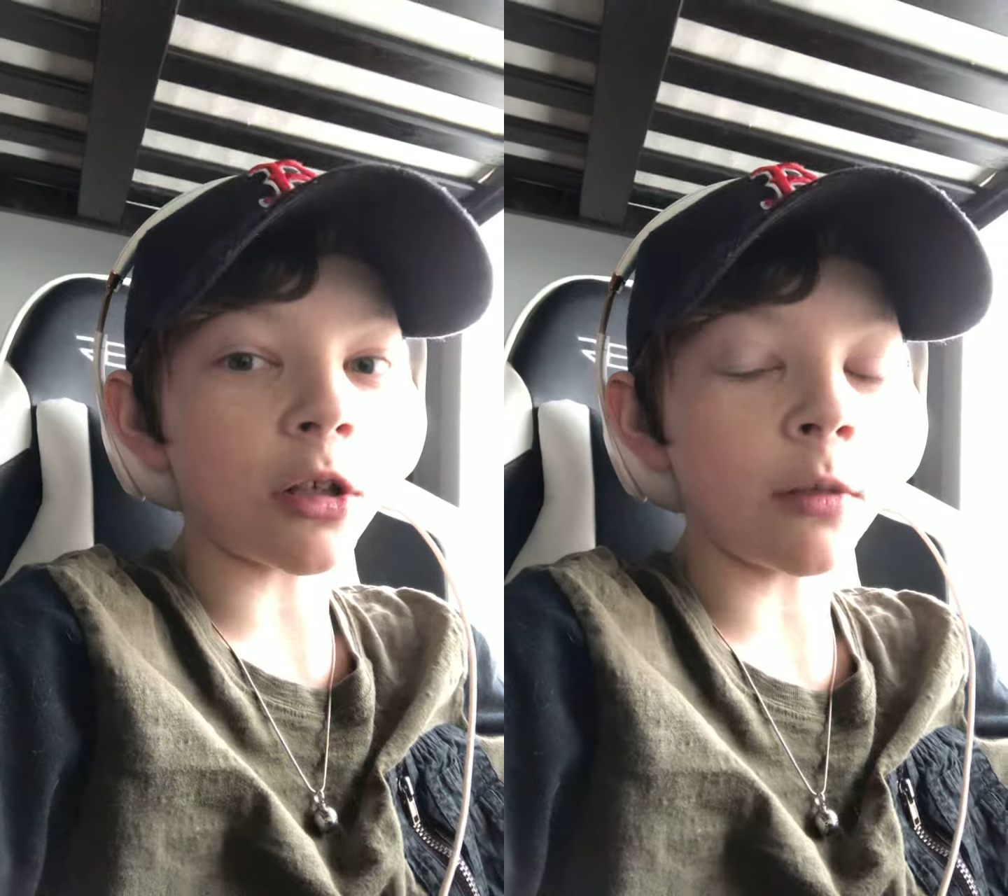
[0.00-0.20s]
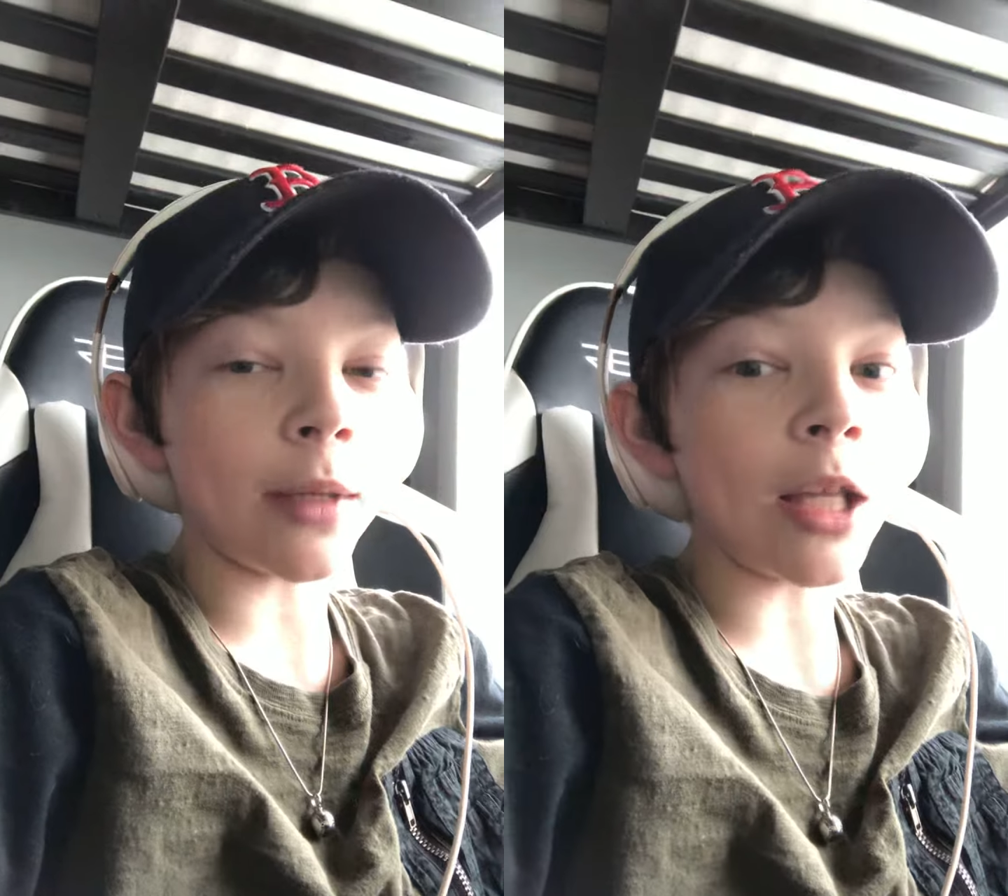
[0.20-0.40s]
are
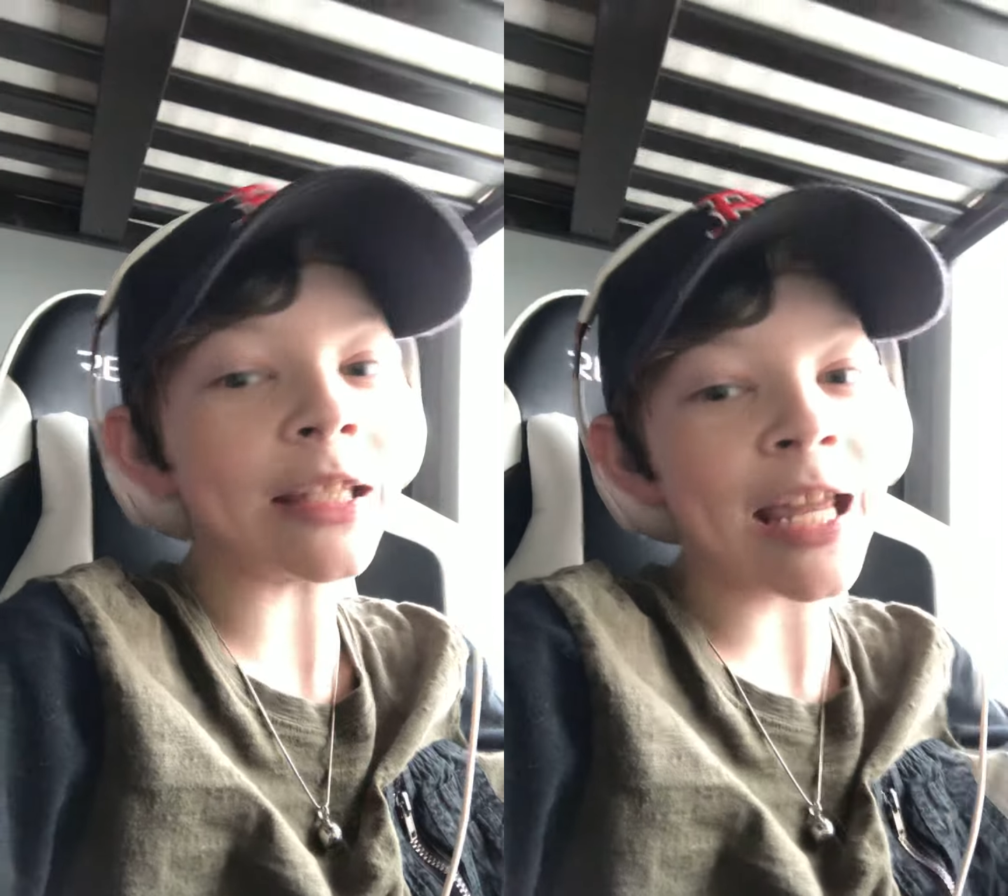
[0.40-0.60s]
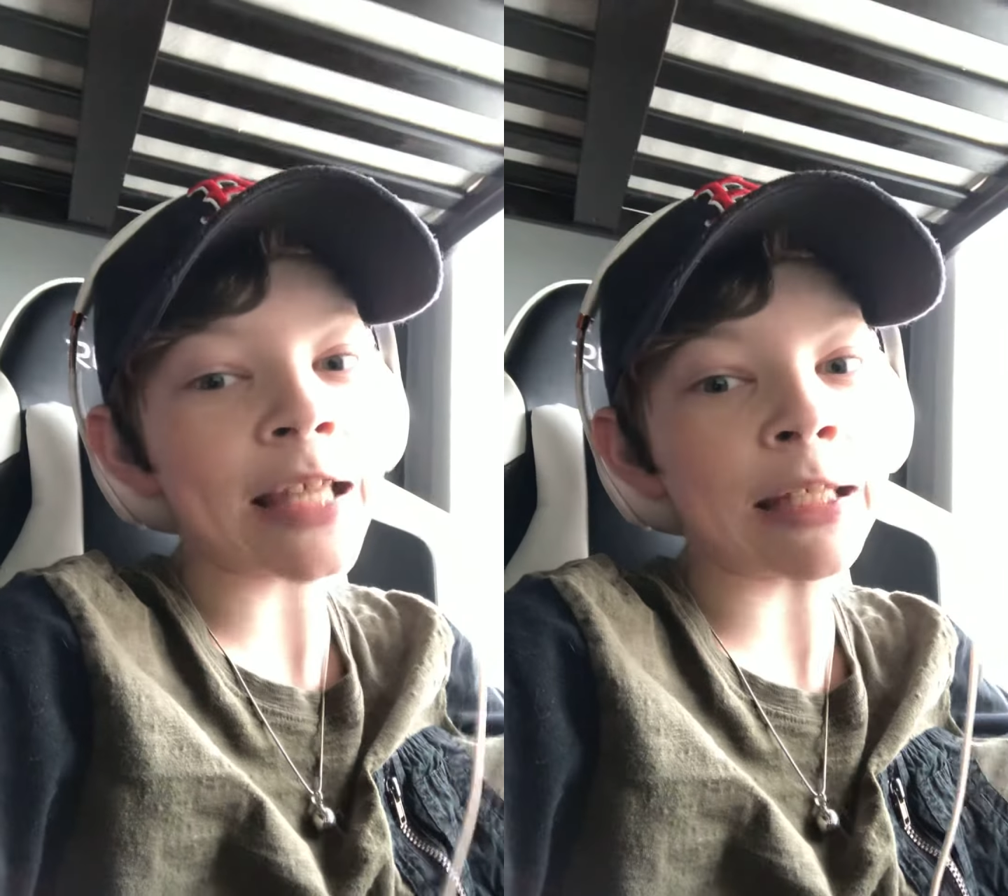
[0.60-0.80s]
gonna be
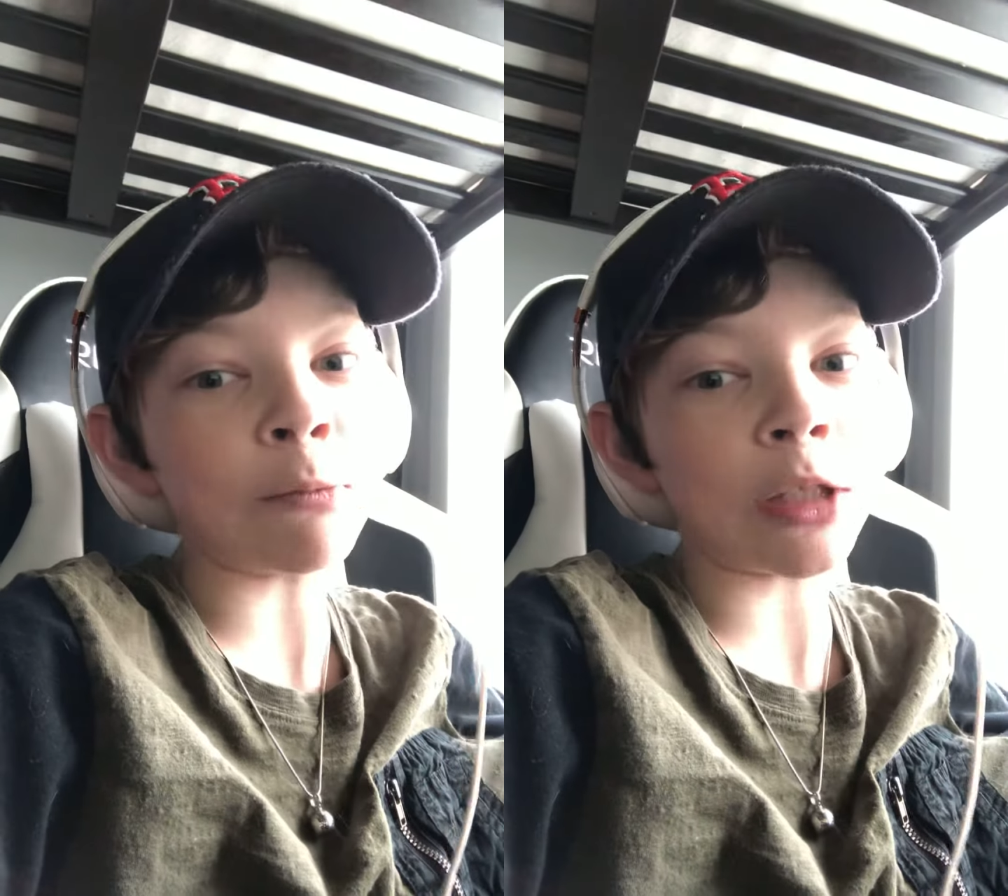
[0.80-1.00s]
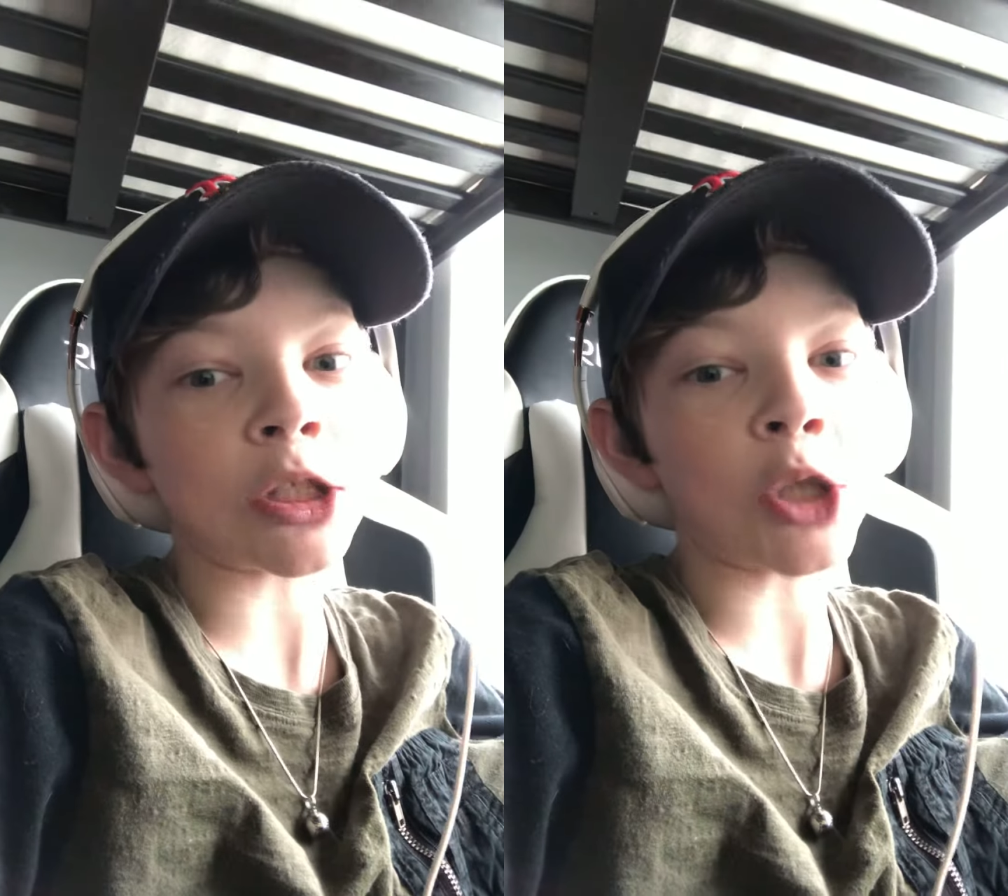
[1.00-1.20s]
on
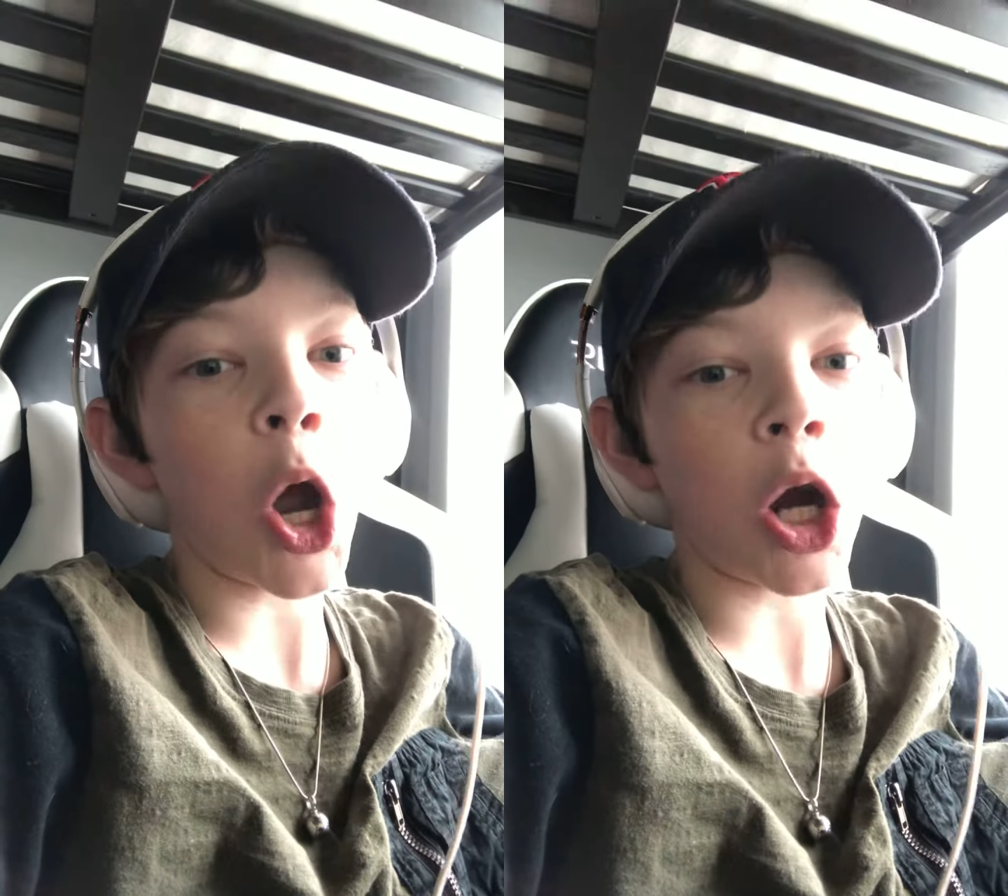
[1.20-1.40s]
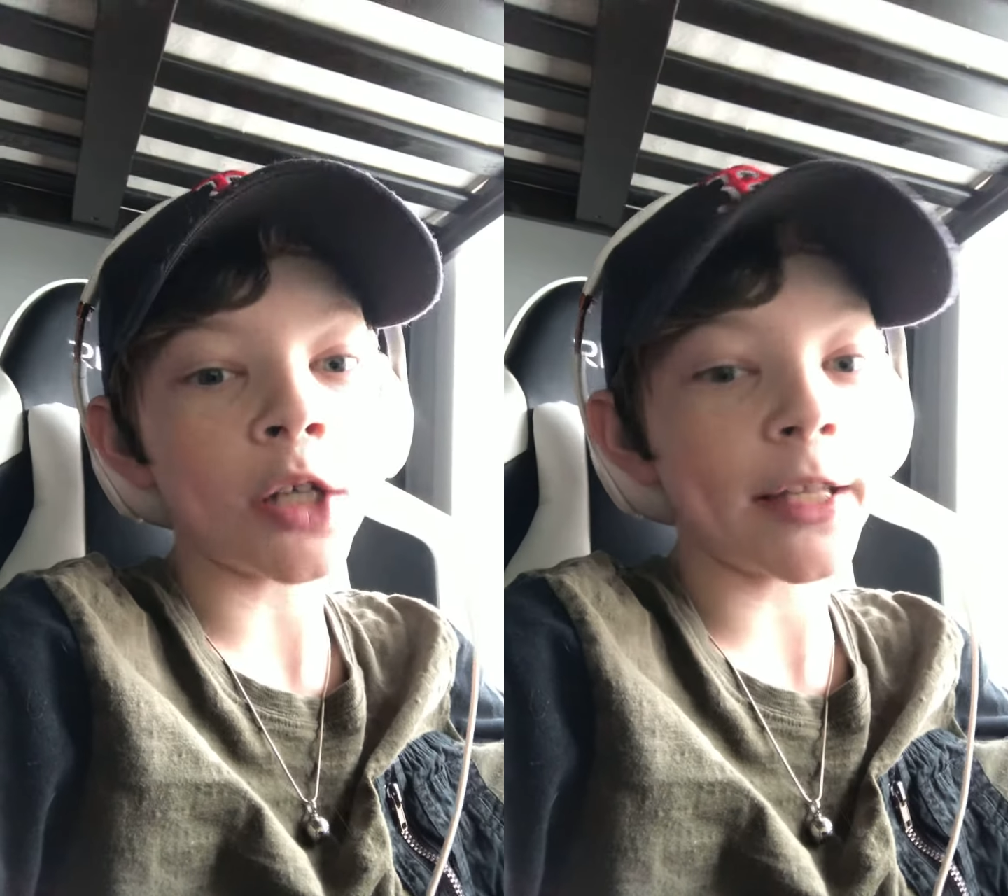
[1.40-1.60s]
dancing with the
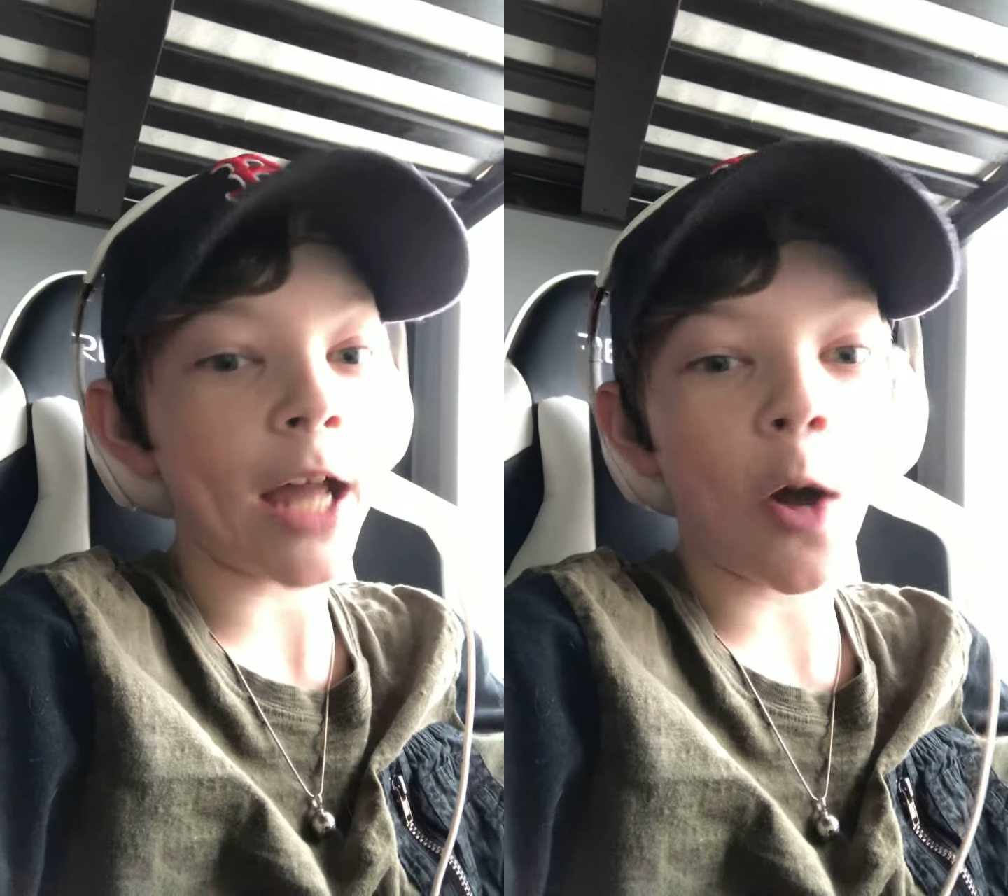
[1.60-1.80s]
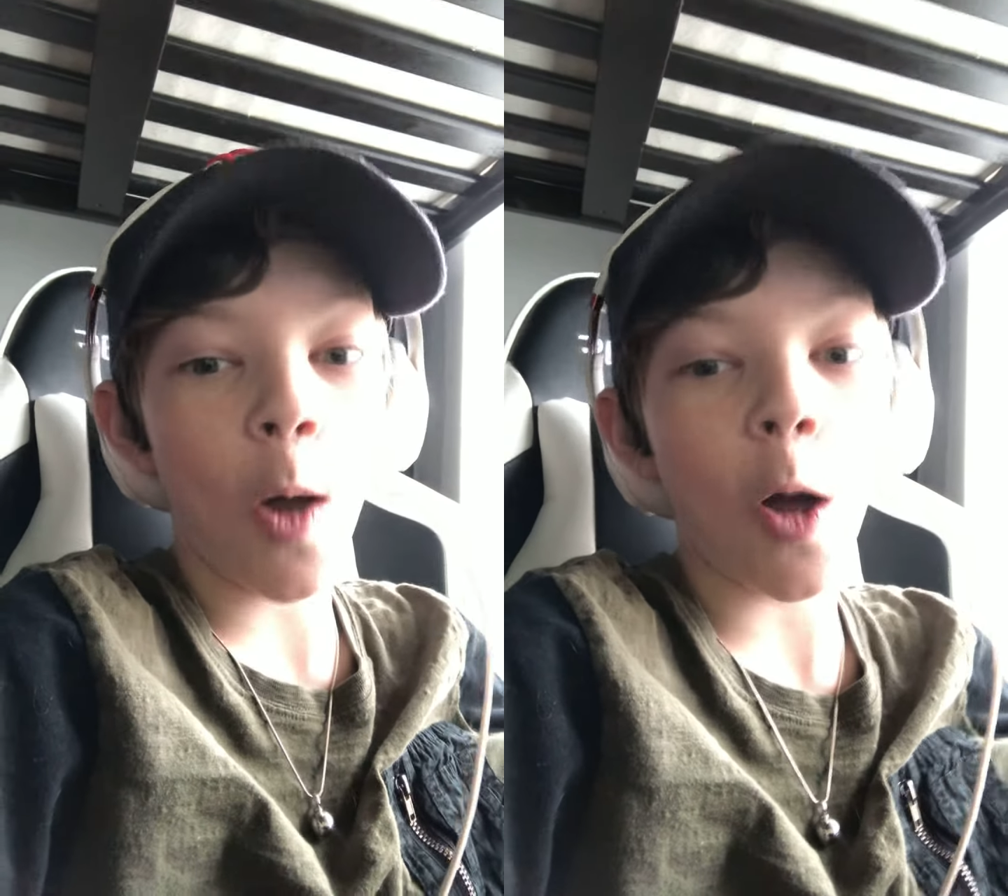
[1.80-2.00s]
stars like oh,